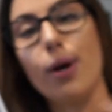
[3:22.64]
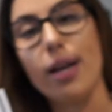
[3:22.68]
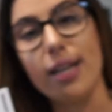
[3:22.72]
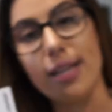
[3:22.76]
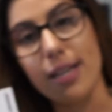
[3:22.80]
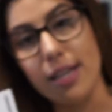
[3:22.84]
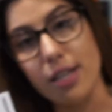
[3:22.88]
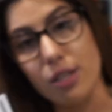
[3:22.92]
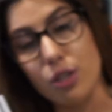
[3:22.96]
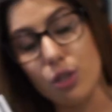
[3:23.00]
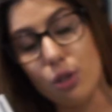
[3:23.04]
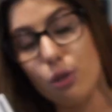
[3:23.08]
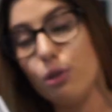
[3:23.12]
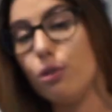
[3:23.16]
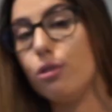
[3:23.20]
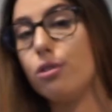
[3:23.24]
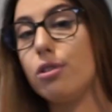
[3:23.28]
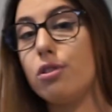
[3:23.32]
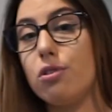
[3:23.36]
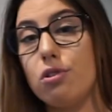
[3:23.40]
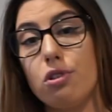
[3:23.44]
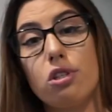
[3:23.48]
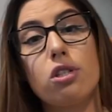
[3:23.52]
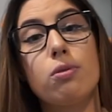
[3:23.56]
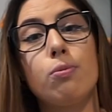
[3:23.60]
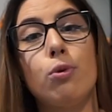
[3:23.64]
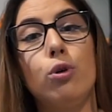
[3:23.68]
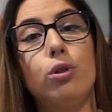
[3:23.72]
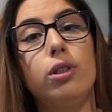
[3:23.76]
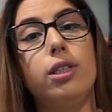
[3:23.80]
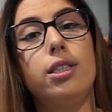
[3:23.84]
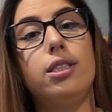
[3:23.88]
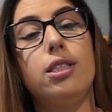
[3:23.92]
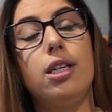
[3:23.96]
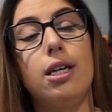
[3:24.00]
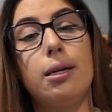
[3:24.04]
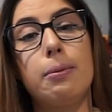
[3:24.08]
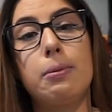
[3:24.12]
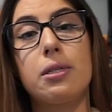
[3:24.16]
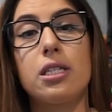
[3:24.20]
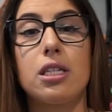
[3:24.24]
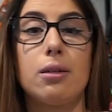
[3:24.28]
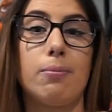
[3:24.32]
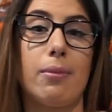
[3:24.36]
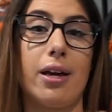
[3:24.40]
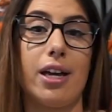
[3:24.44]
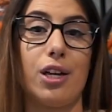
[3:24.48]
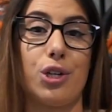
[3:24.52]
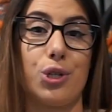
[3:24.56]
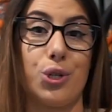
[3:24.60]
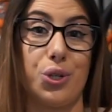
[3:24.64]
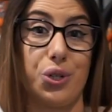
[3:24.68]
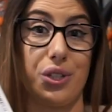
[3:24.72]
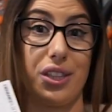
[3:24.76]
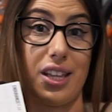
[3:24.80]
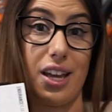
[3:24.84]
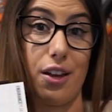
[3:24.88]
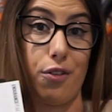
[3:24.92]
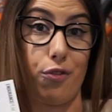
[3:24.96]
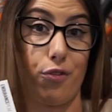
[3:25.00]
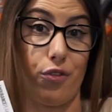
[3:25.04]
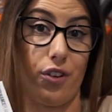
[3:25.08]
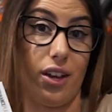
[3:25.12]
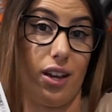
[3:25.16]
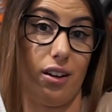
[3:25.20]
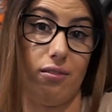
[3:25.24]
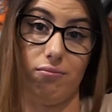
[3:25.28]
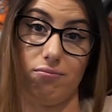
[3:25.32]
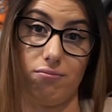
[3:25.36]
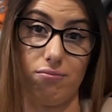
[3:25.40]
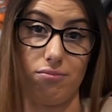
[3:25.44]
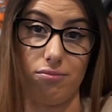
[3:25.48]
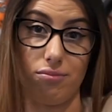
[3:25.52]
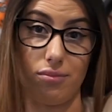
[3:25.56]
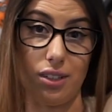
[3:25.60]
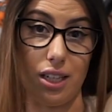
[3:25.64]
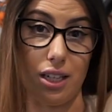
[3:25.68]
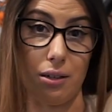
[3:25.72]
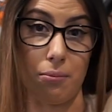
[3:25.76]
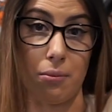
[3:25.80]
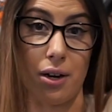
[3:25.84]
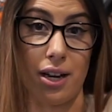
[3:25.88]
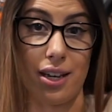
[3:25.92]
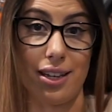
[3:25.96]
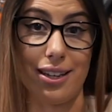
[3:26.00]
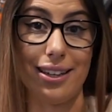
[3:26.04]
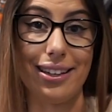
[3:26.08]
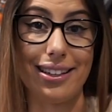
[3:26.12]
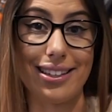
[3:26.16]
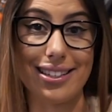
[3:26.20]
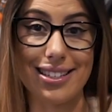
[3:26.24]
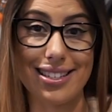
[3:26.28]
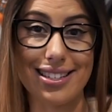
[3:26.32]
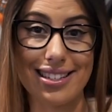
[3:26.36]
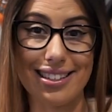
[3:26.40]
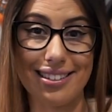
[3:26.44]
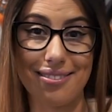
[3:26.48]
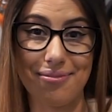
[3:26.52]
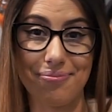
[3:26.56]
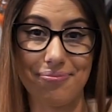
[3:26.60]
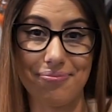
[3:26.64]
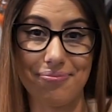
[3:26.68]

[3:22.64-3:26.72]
I need to use the smaller tips to make sure they fit in my ears.